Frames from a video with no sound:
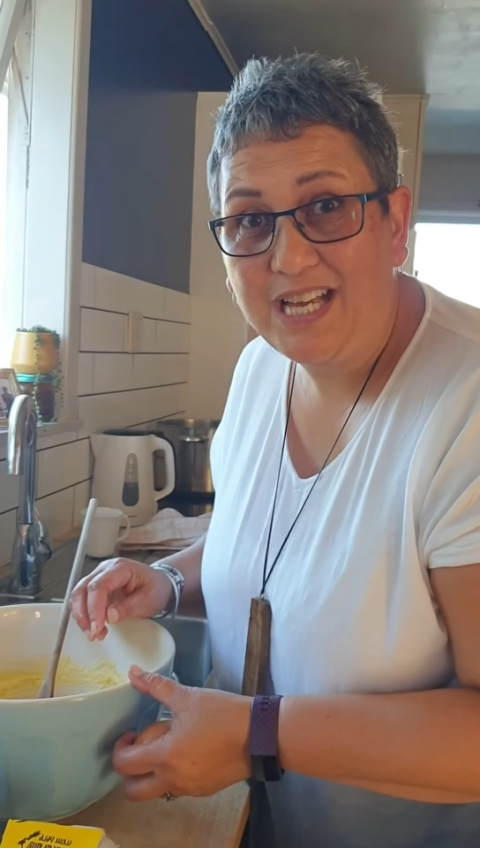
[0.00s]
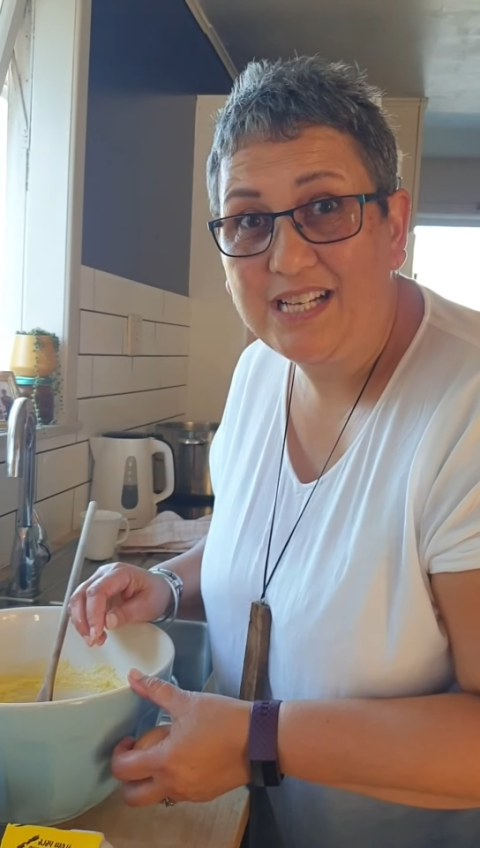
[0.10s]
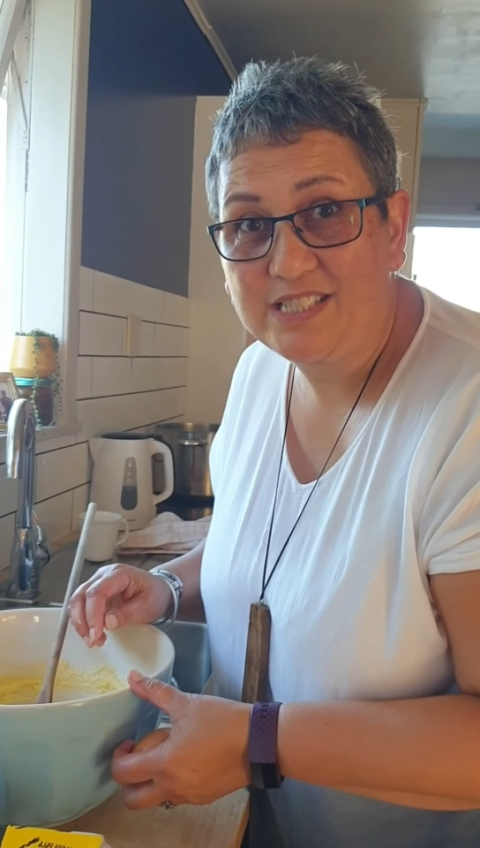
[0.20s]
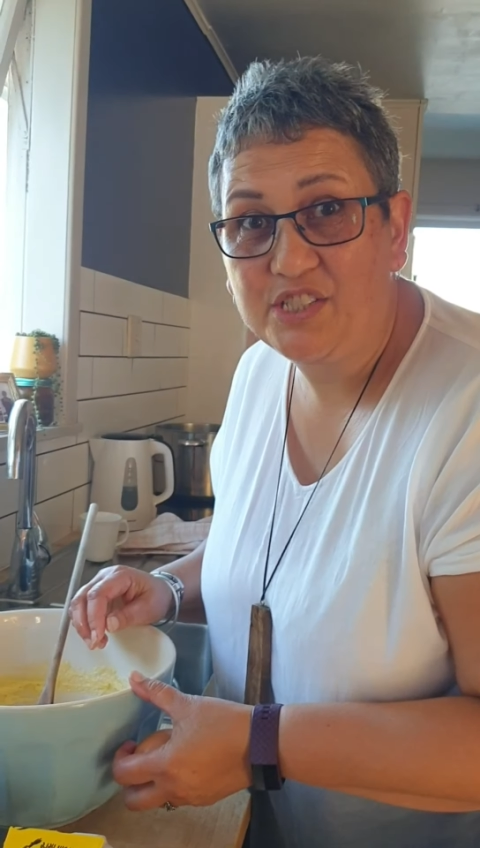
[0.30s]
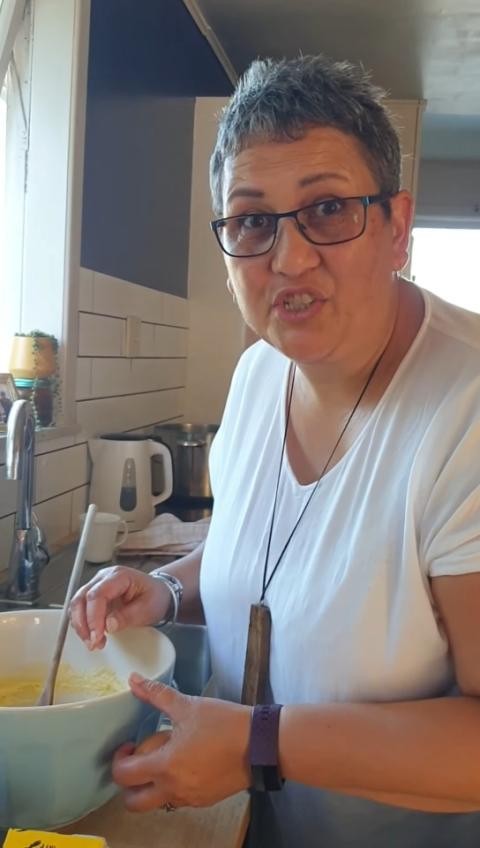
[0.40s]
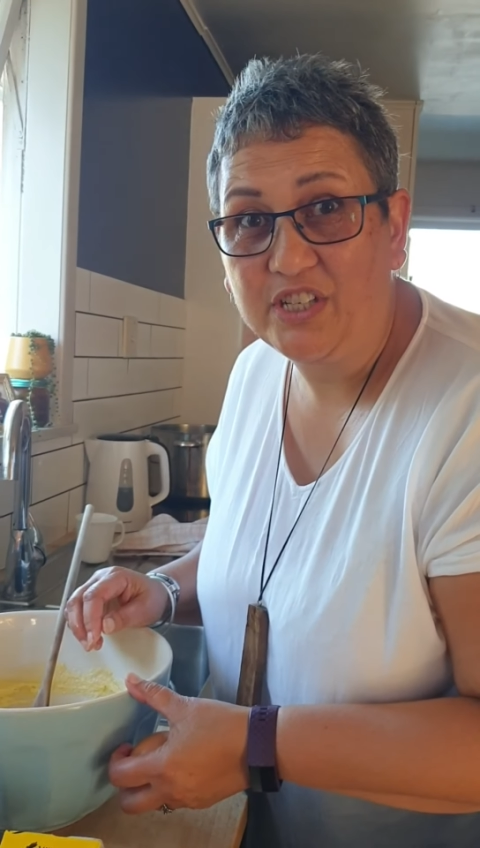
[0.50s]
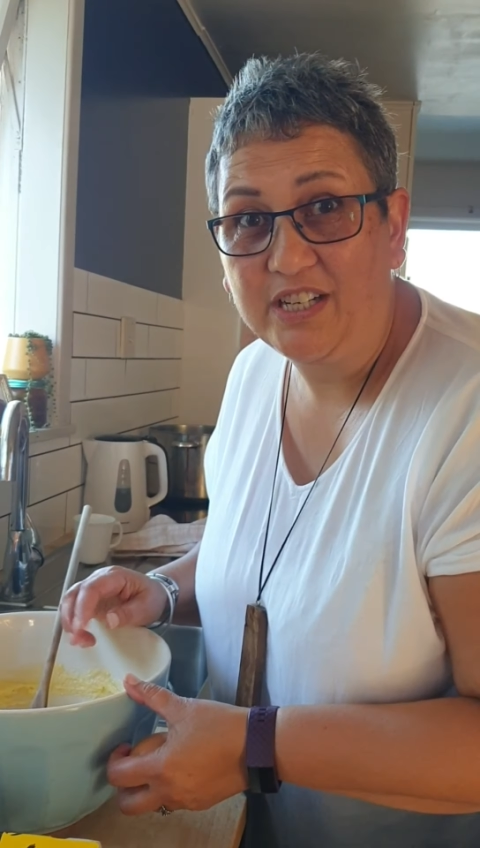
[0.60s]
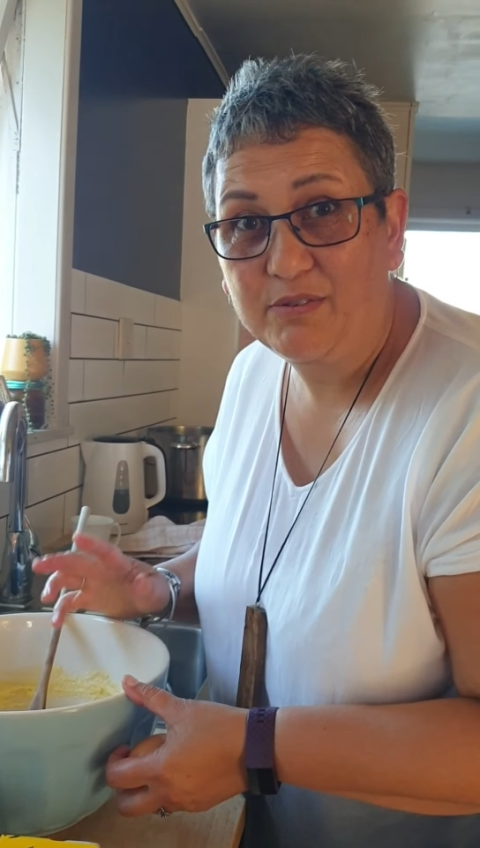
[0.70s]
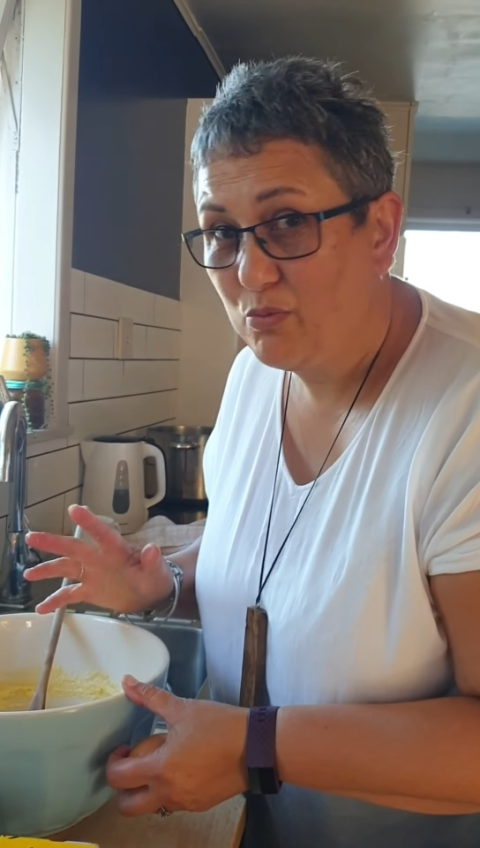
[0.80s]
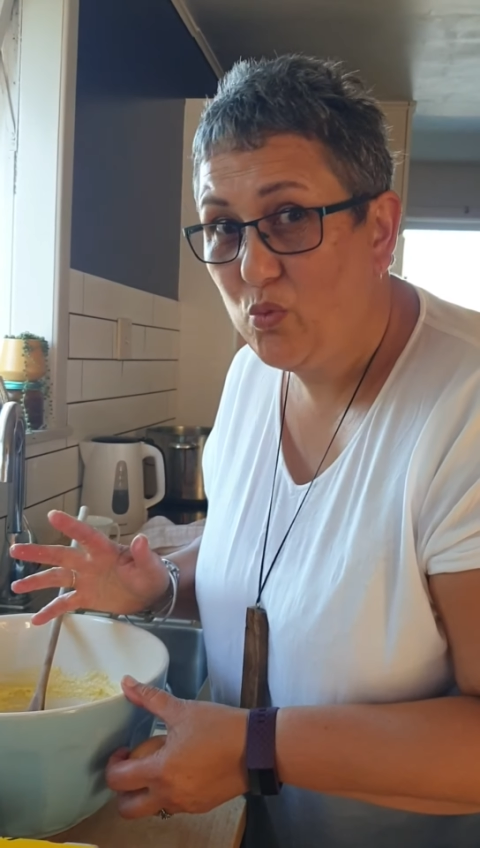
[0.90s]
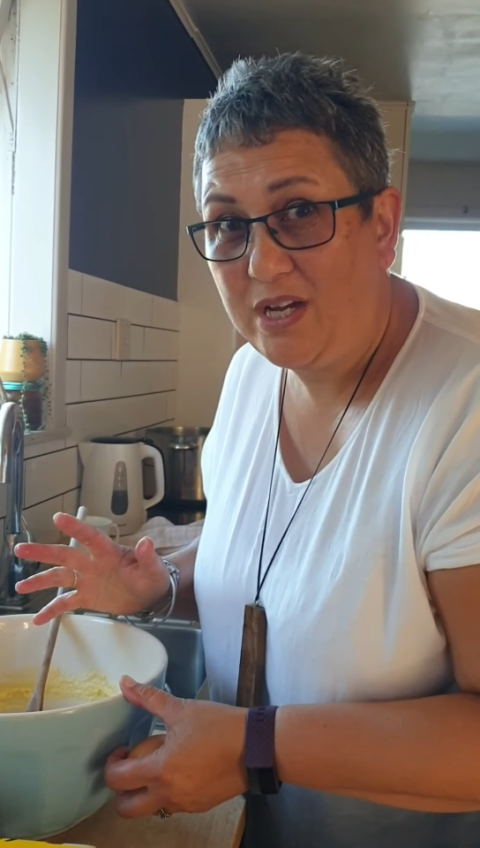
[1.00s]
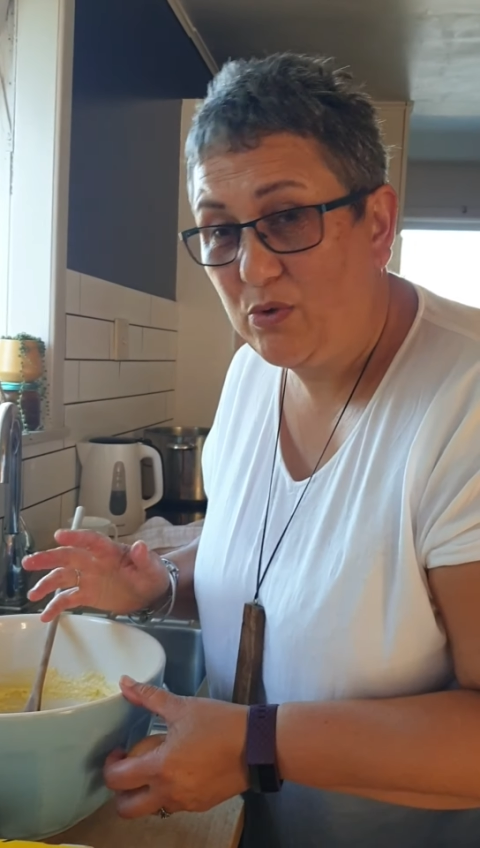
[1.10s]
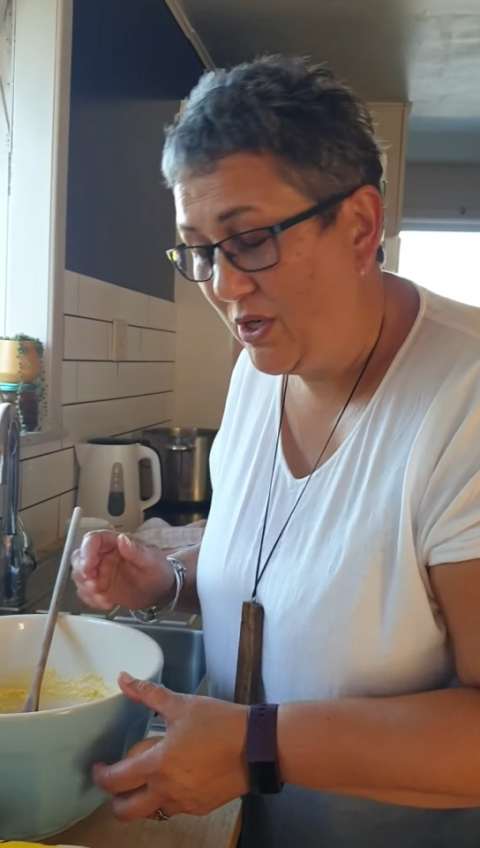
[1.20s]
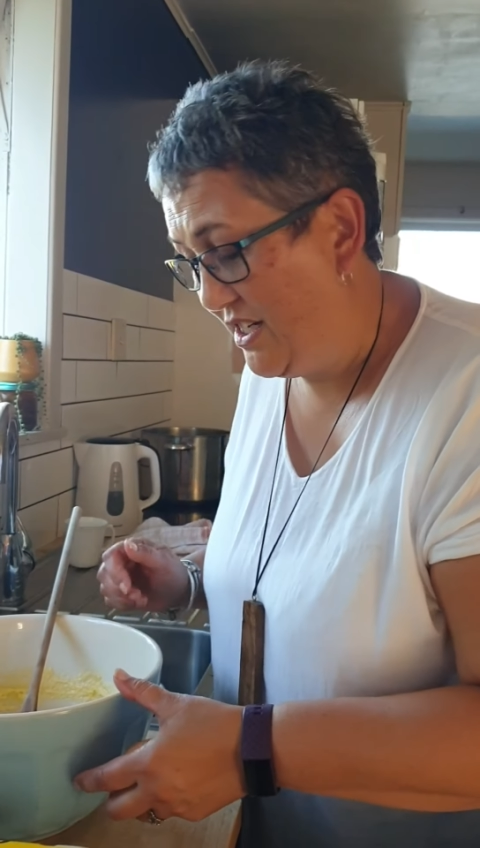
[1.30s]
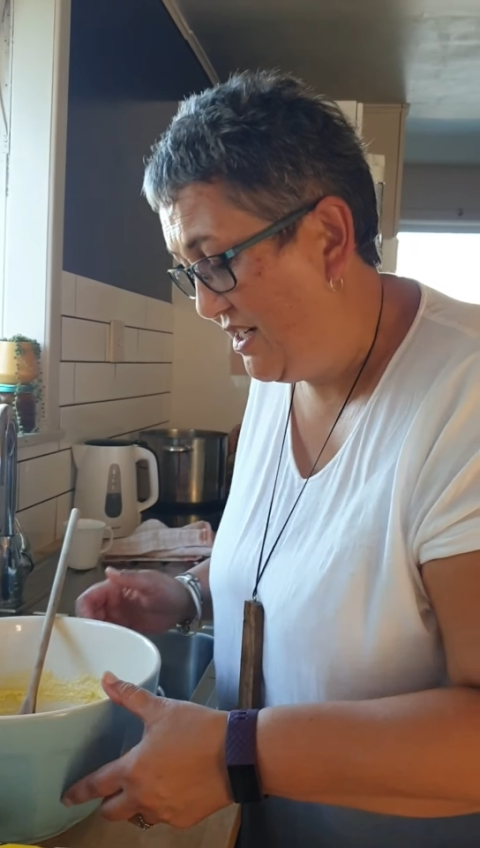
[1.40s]
caster sugar, way
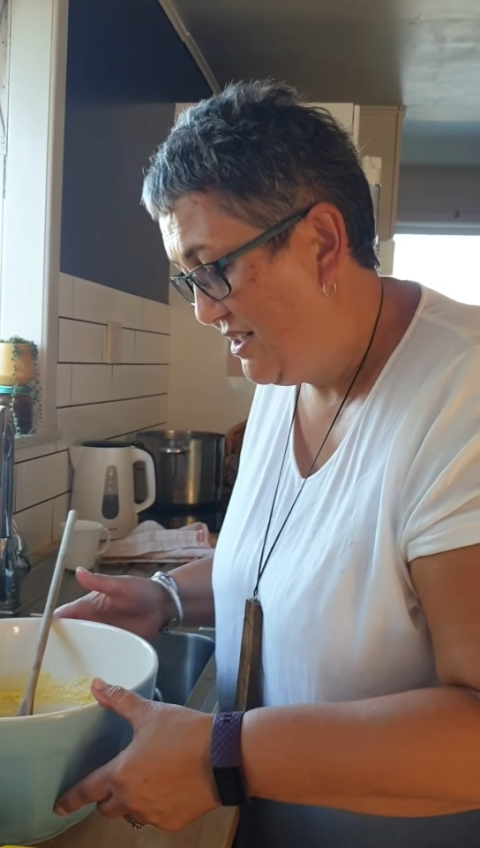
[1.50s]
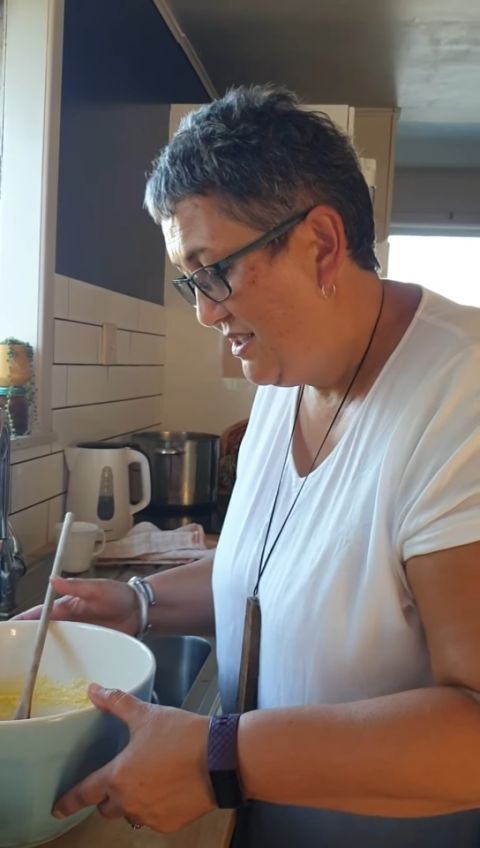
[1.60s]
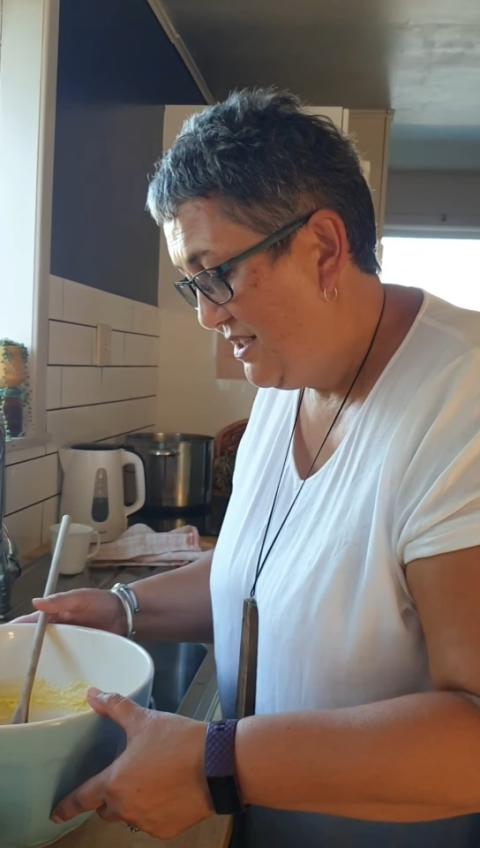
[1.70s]
quicker,